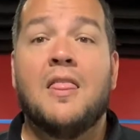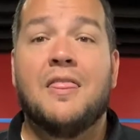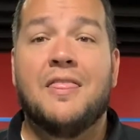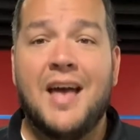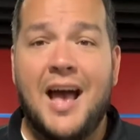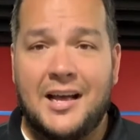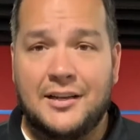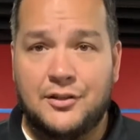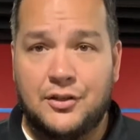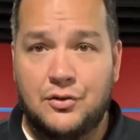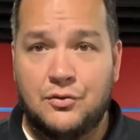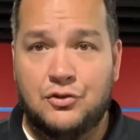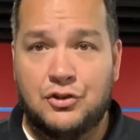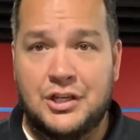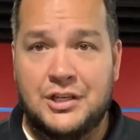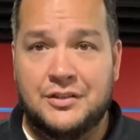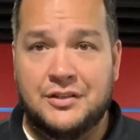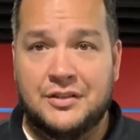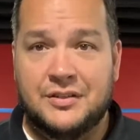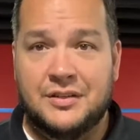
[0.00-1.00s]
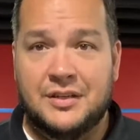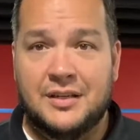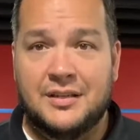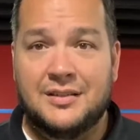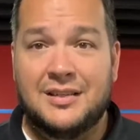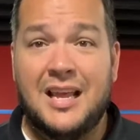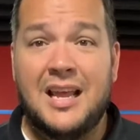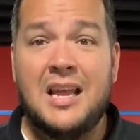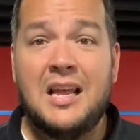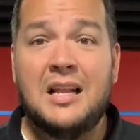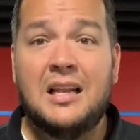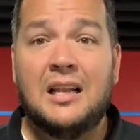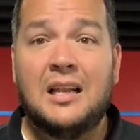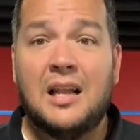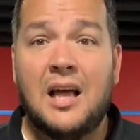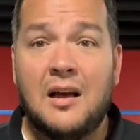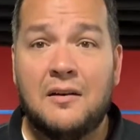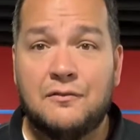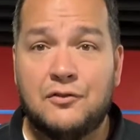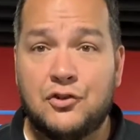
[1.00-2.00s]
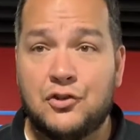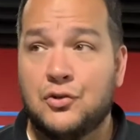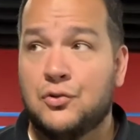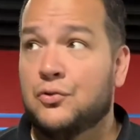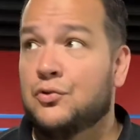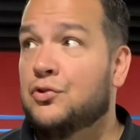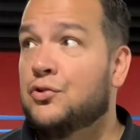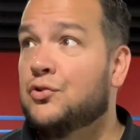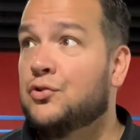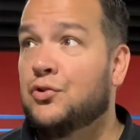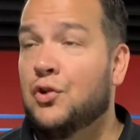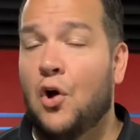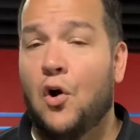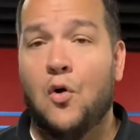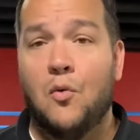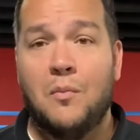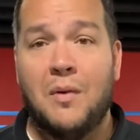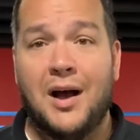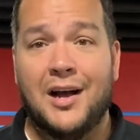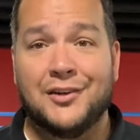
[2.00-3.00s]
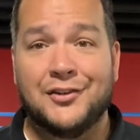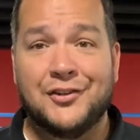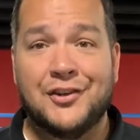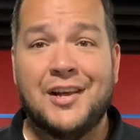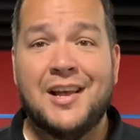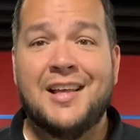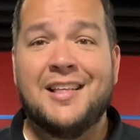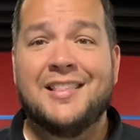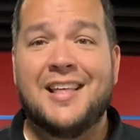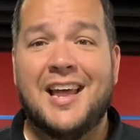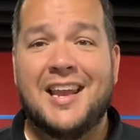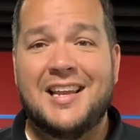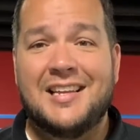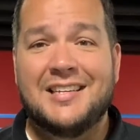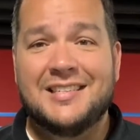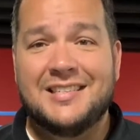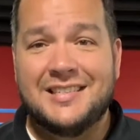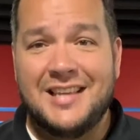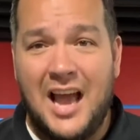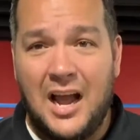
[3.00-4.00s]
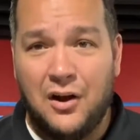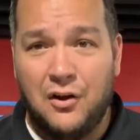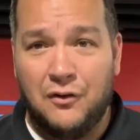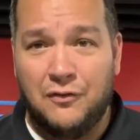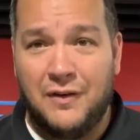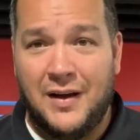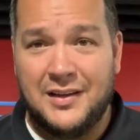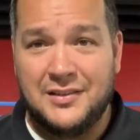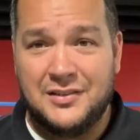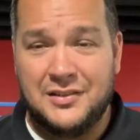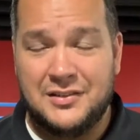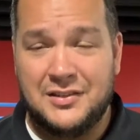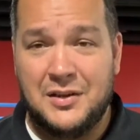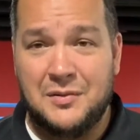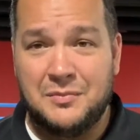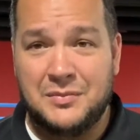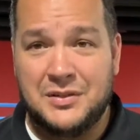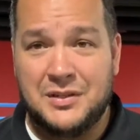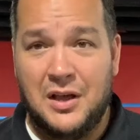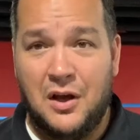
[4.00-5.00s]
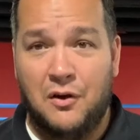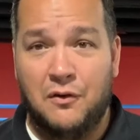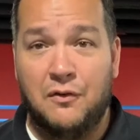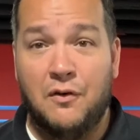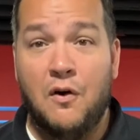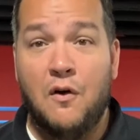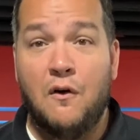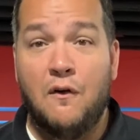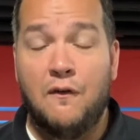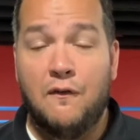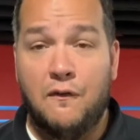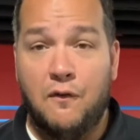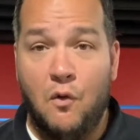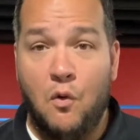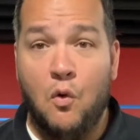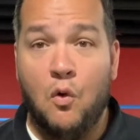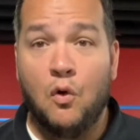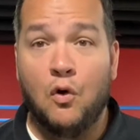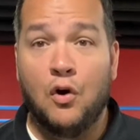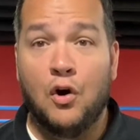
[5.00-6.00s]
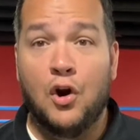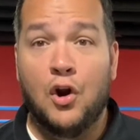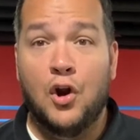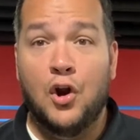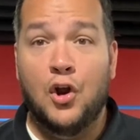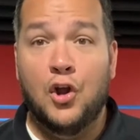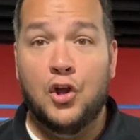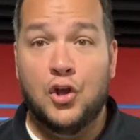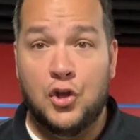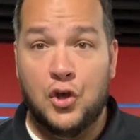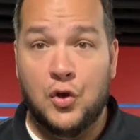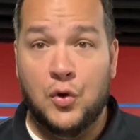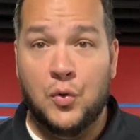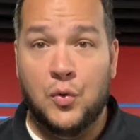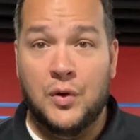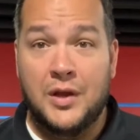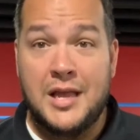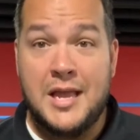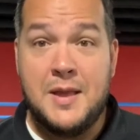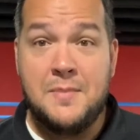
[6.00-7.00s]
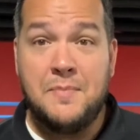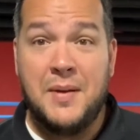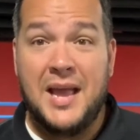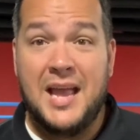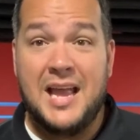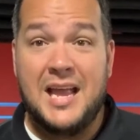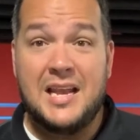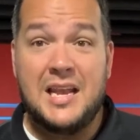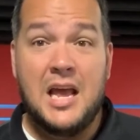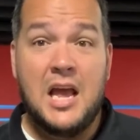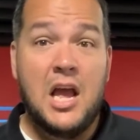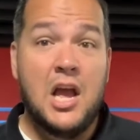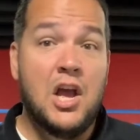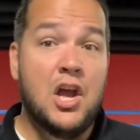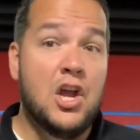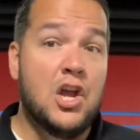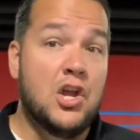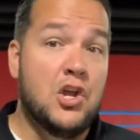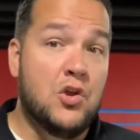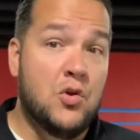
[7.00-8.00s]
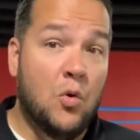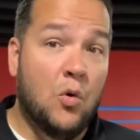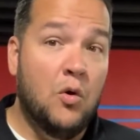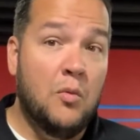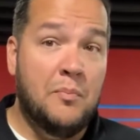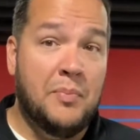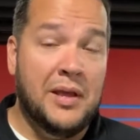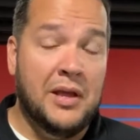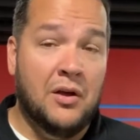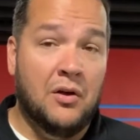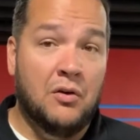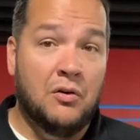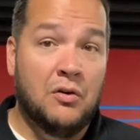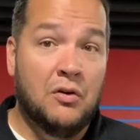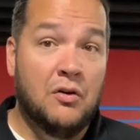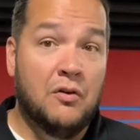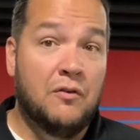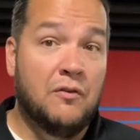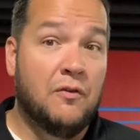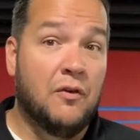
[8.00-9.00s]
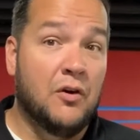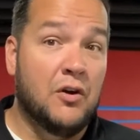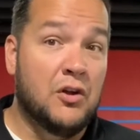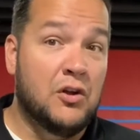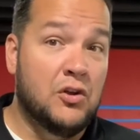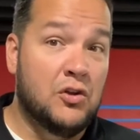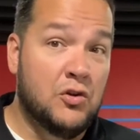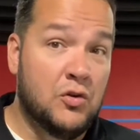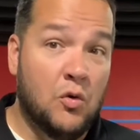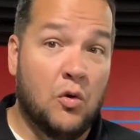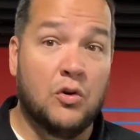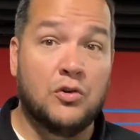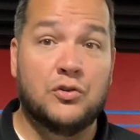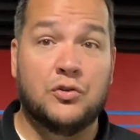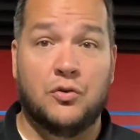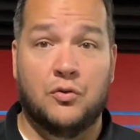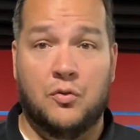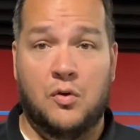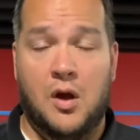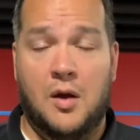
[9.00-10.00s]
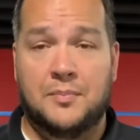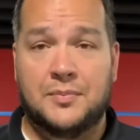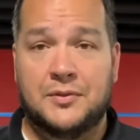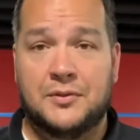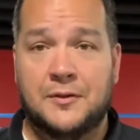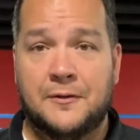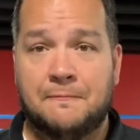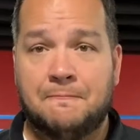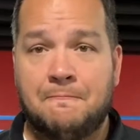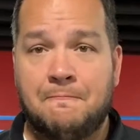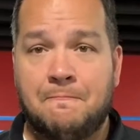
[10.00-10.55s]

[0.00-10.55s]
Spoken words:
That's who Jesus is. He loves you so much that he sacrifices himself for you. He paid your bill for your screw-ups.